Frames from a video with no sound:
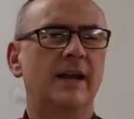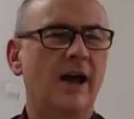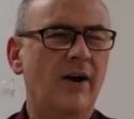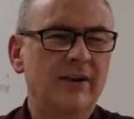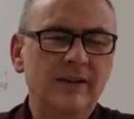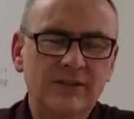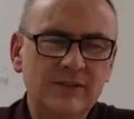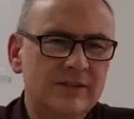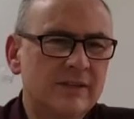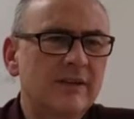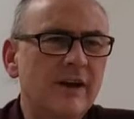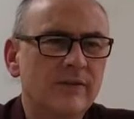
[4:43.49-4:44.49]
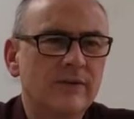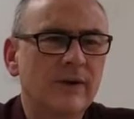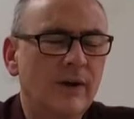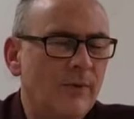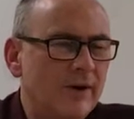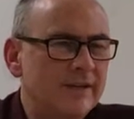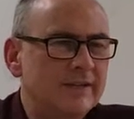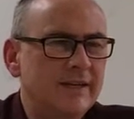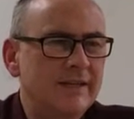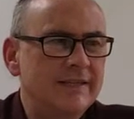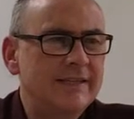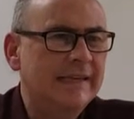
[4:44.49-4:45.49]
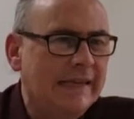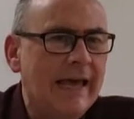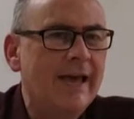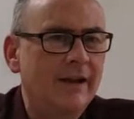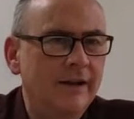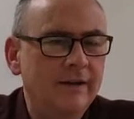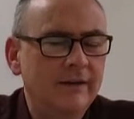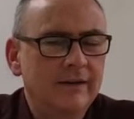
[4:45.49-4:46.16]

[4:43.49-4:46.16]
Now, just another, I want to say this again,